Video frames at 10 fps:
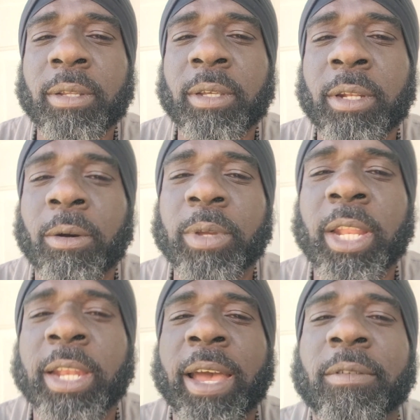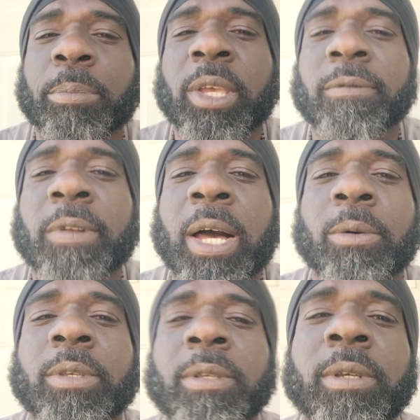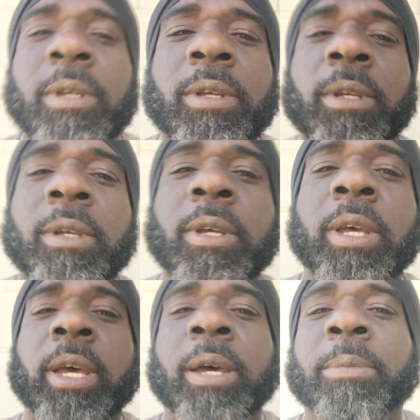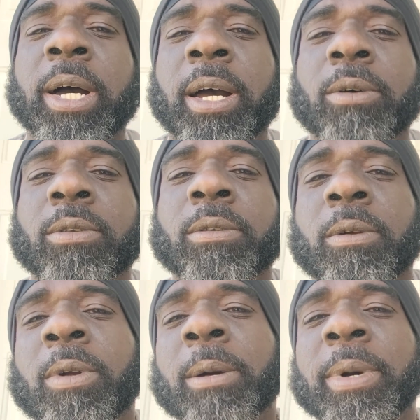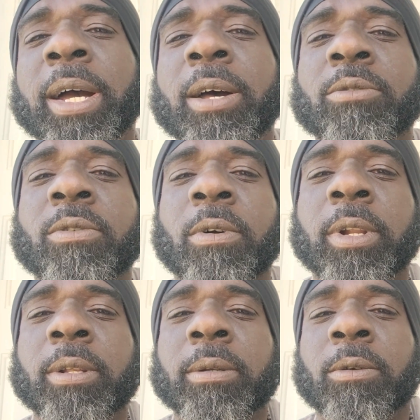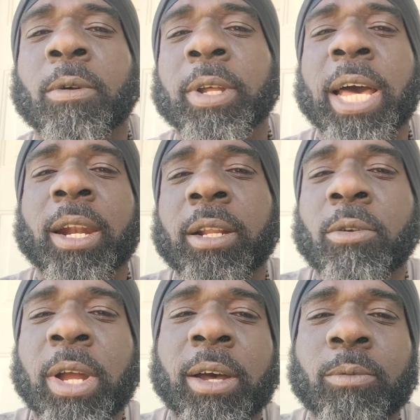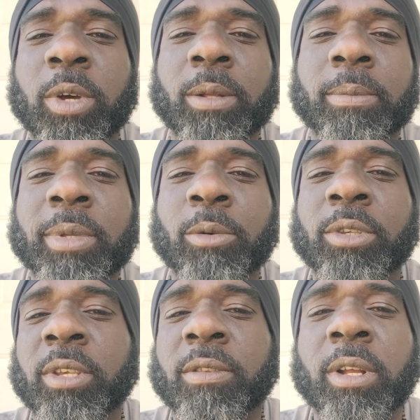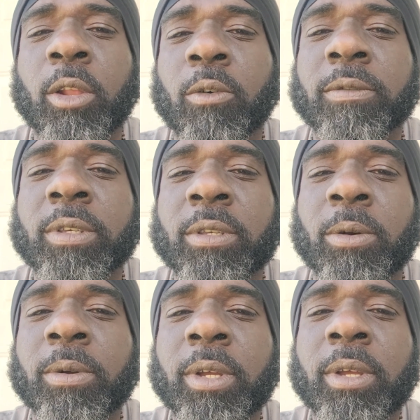You know, we didn't have the pink flowers at my house, around my house, growing out of the ground with them. It was just the clover. So